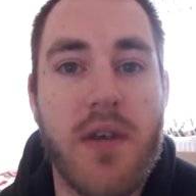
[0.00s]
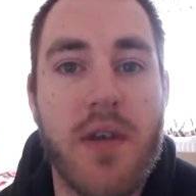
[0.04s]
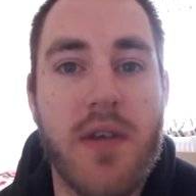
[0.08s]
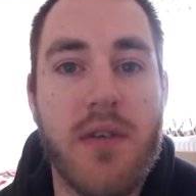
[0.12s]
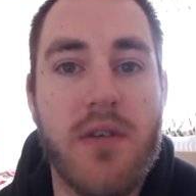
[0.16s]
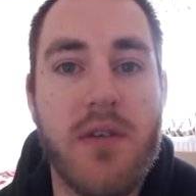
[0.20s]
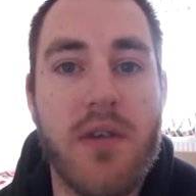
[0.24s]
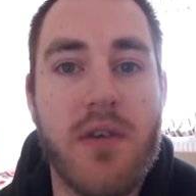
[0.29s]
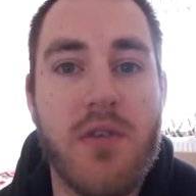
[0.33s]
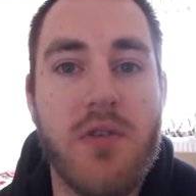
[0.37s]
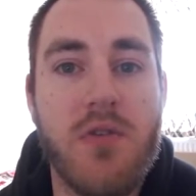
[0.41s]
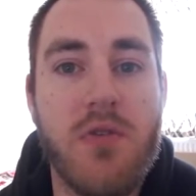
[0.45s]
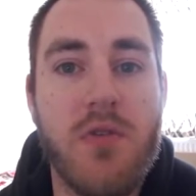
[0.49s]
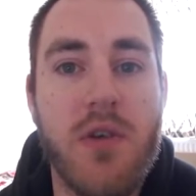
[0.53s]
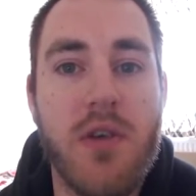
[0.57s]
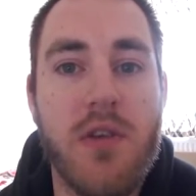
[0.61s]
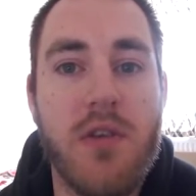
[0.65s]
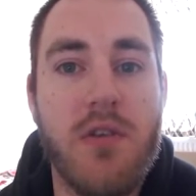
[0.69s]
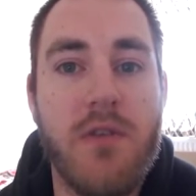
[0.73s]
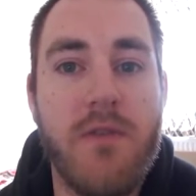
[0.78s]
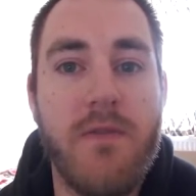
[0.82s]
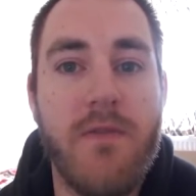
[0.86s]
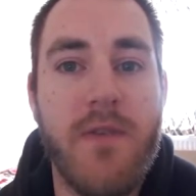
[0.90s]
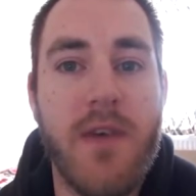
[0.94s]
and does not
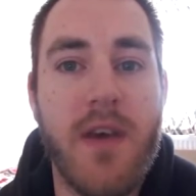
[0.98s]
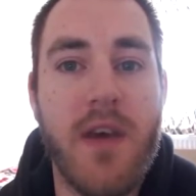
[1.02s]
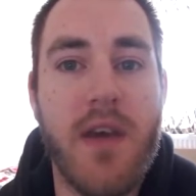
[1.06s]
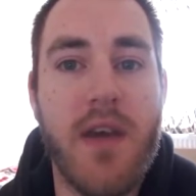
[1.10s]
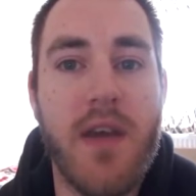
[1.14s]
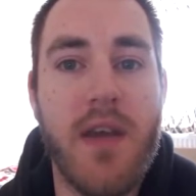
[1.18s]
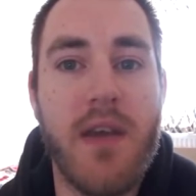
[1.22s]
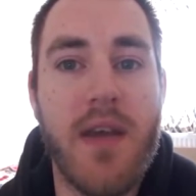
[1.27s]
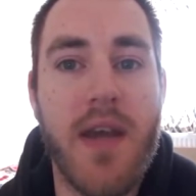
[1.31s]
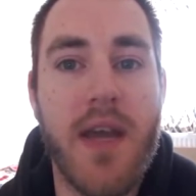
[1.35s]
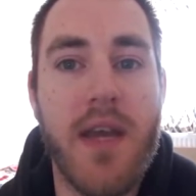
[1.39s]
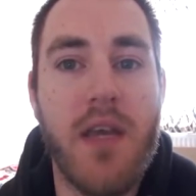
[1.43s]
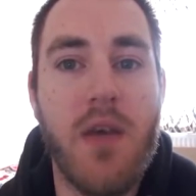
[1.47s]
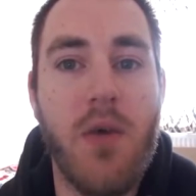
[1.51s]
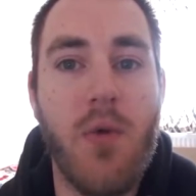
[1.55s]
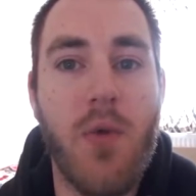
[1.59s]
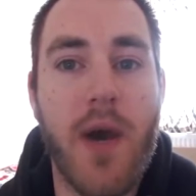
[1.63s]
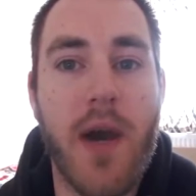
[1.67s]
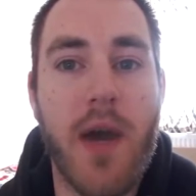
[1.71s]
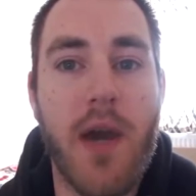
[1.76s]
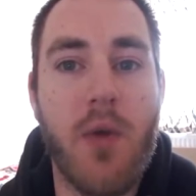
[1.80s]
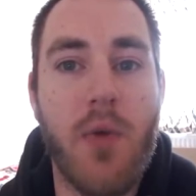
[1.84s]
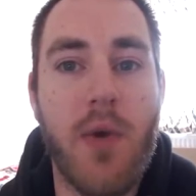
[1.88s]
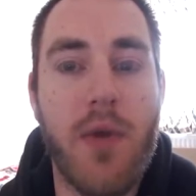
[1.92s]
interfere in any
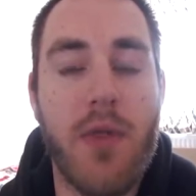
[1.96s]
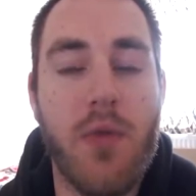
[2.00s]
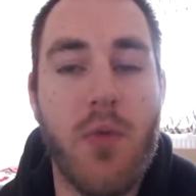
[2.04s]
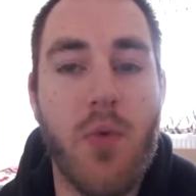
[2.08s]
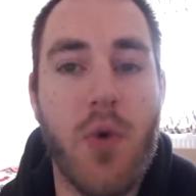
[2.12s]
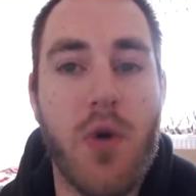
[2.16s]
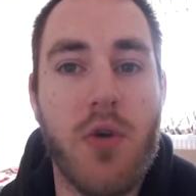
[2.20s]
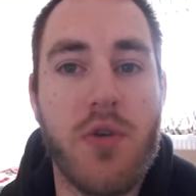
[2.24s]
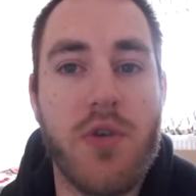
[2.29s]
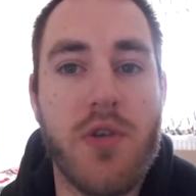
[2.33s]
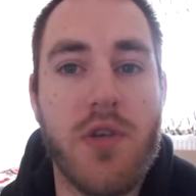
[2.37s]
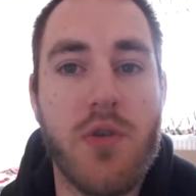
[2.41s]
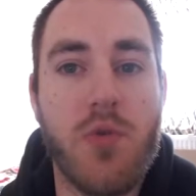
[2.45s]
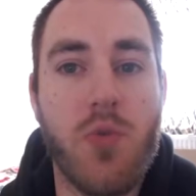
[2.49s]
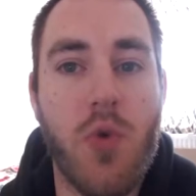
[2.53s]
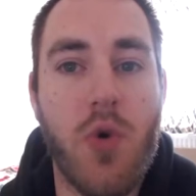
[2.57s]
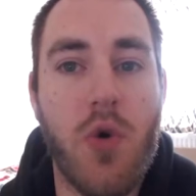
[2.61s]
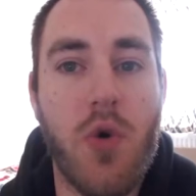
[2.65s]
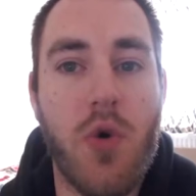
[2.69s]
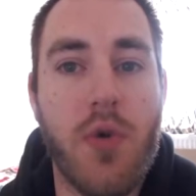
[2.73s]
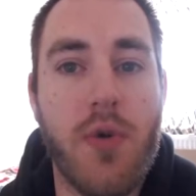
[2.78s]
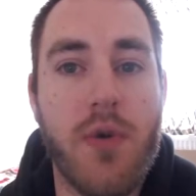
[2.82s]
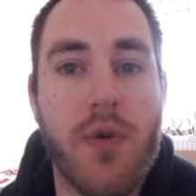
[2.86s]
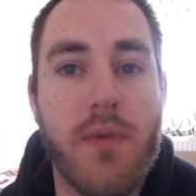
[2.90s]
way when the watch is
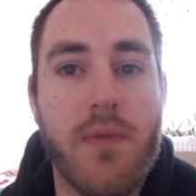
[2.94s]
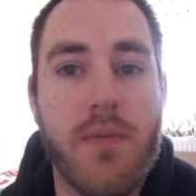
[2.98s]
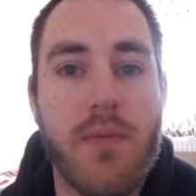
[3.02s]
worn.